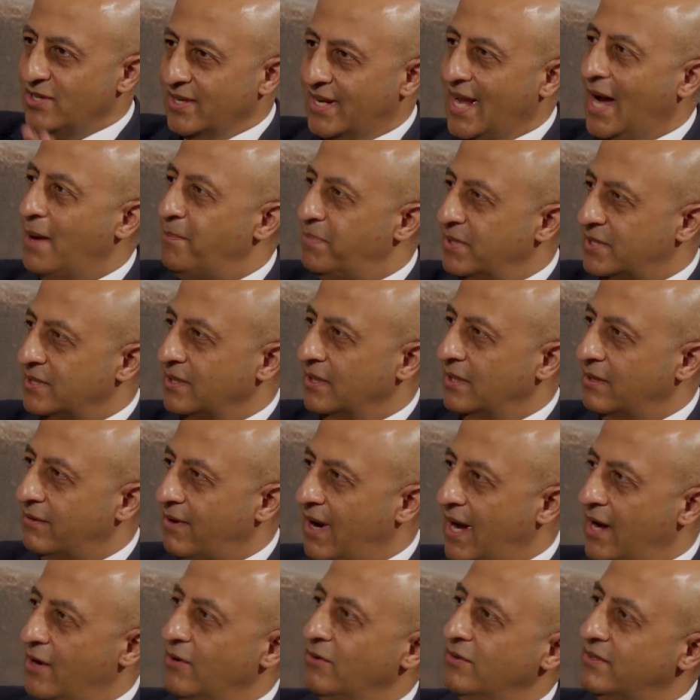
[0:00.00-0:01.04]
capital
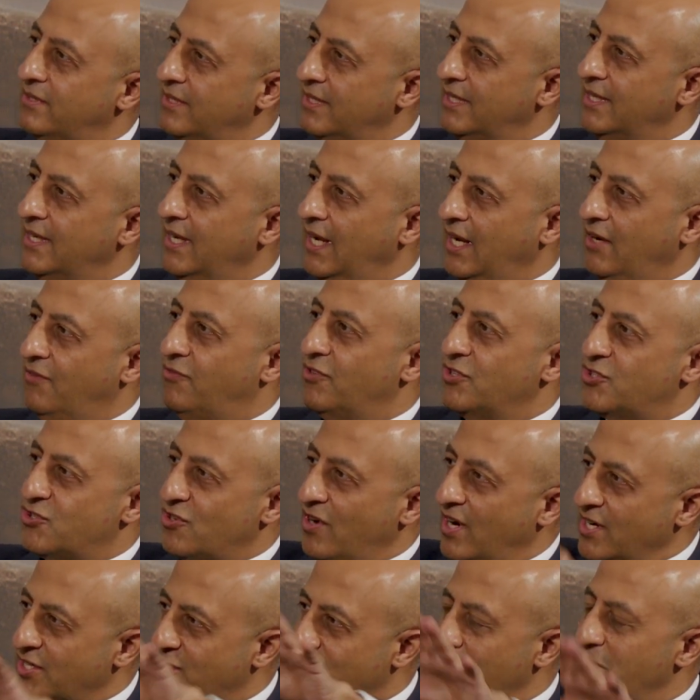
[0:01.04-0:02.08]
around
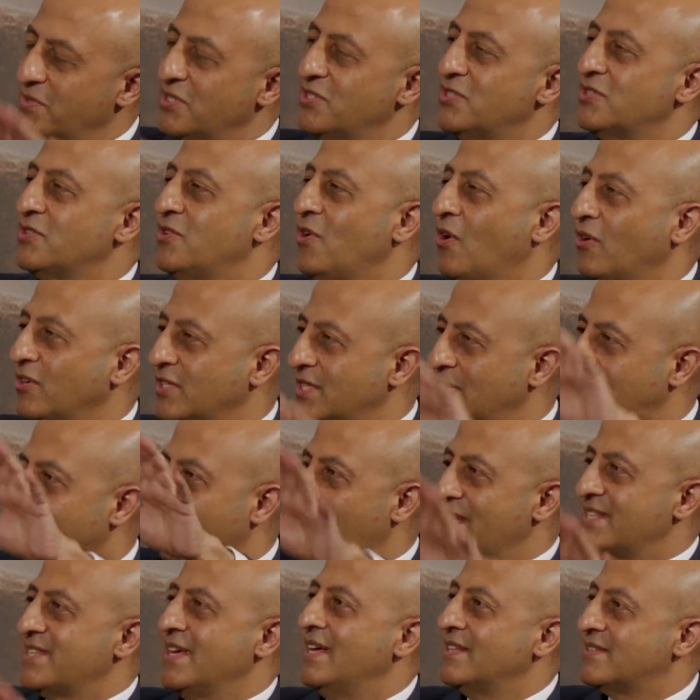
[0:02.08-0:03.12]
infrastructure, because it's long-term
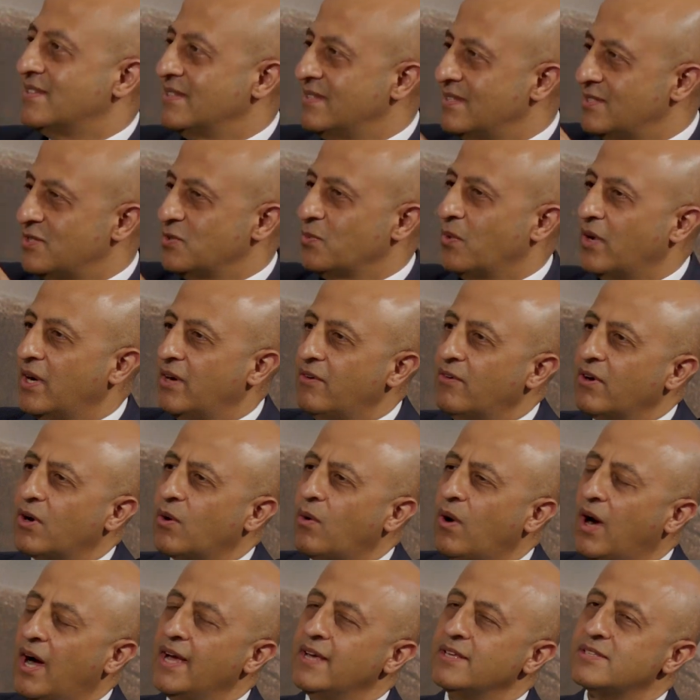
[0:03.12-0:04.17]
assets and this is what it
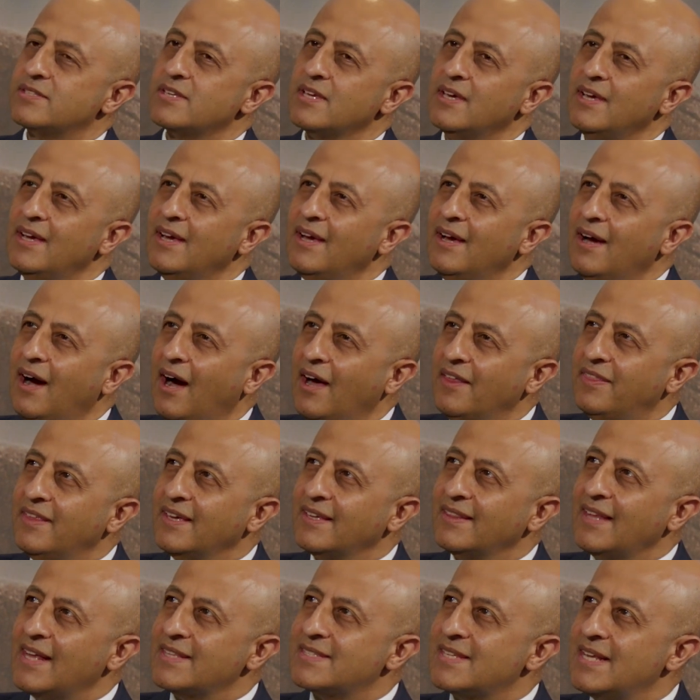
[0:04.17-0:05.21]
requires. I
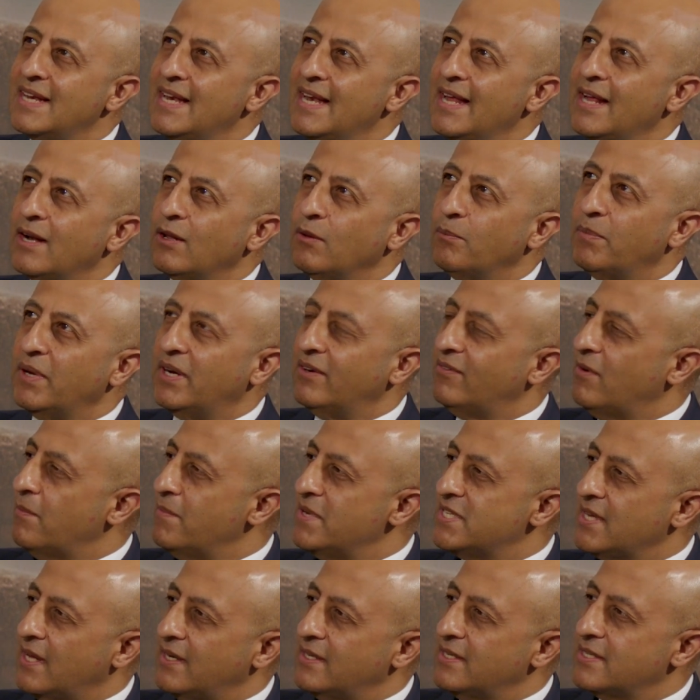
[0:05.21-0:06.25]
think that's a little bit of a
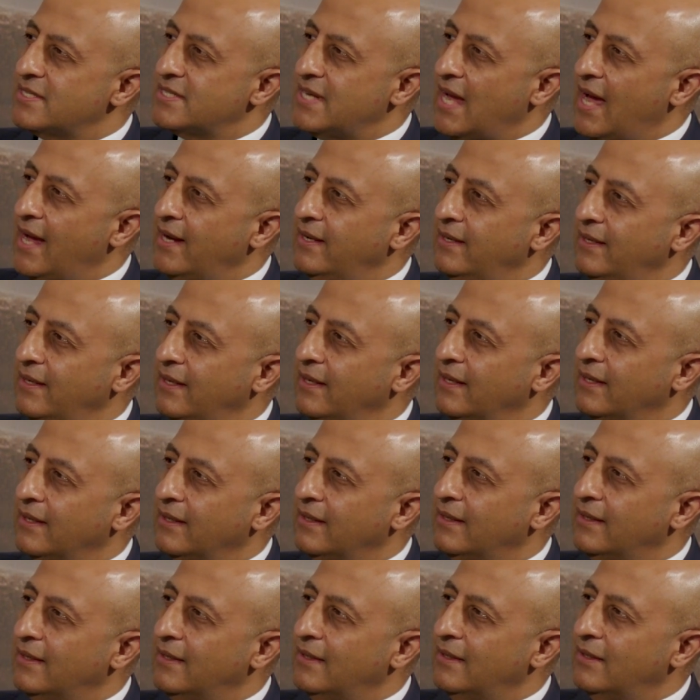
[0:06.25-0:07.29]

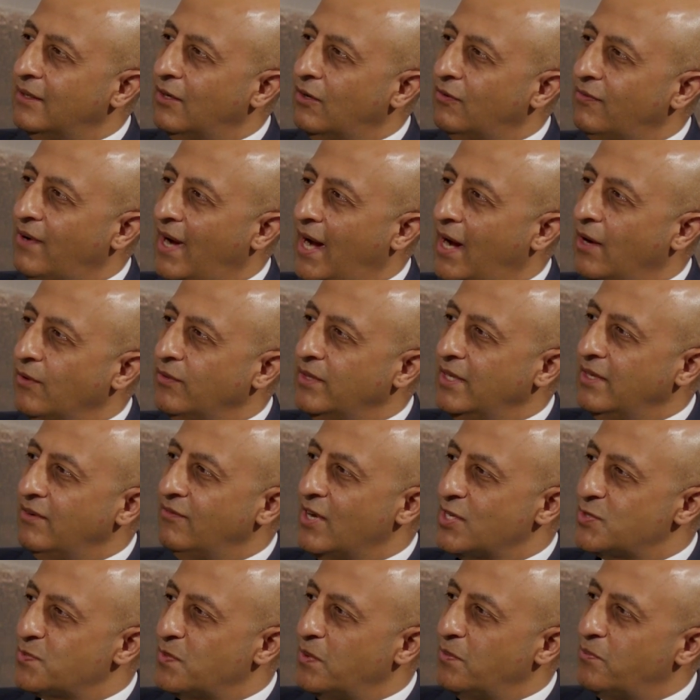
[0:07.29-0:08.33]
misunderstanding of how the
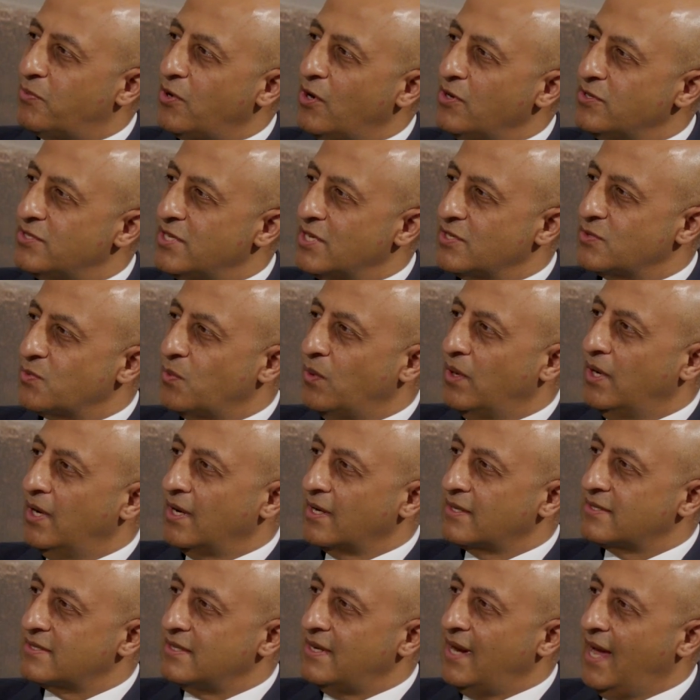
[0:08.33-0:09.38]
investment process
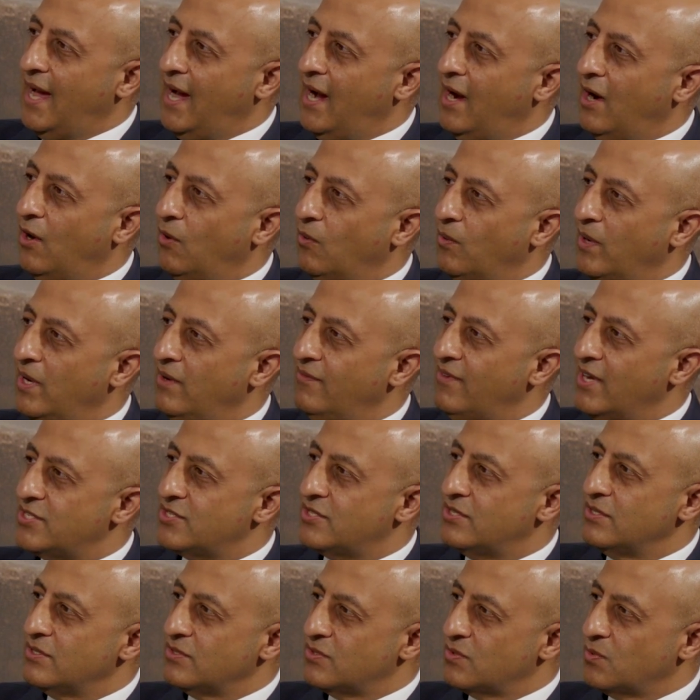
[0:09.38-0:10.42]
works and how
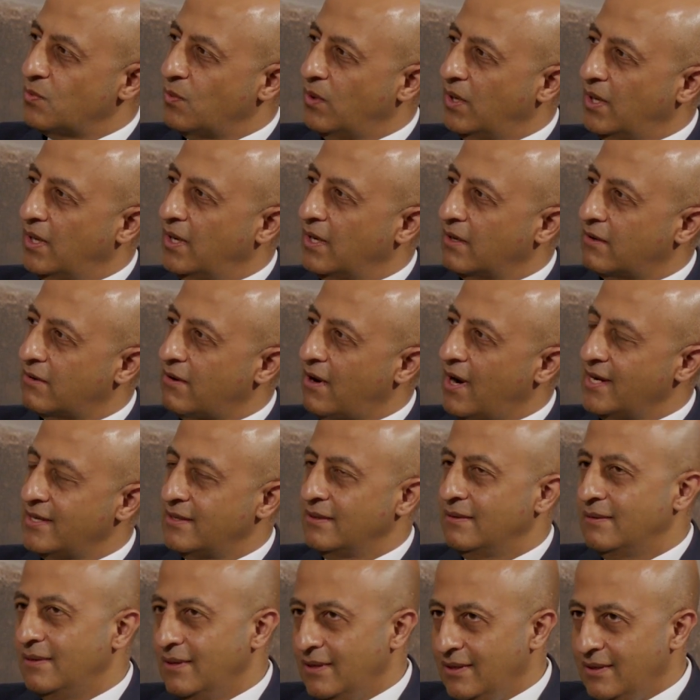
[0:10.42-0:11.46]
investors work, right?
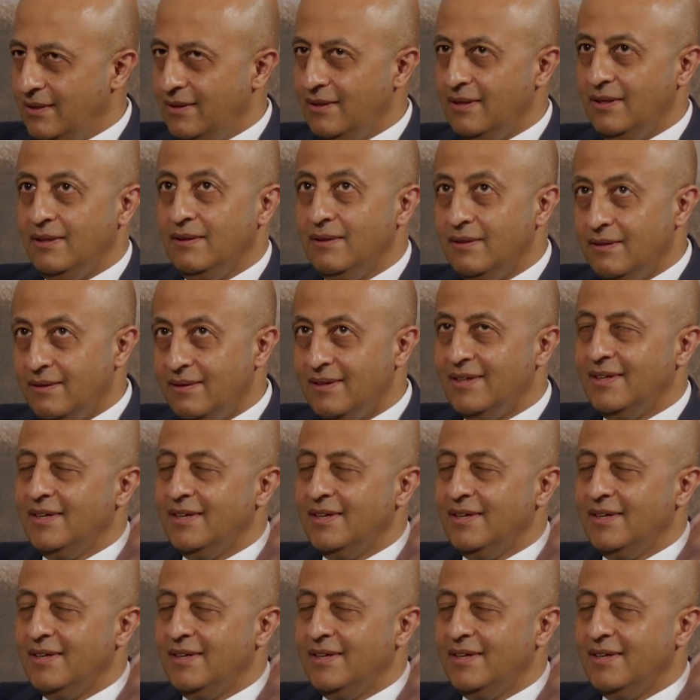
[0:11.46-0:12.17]
And in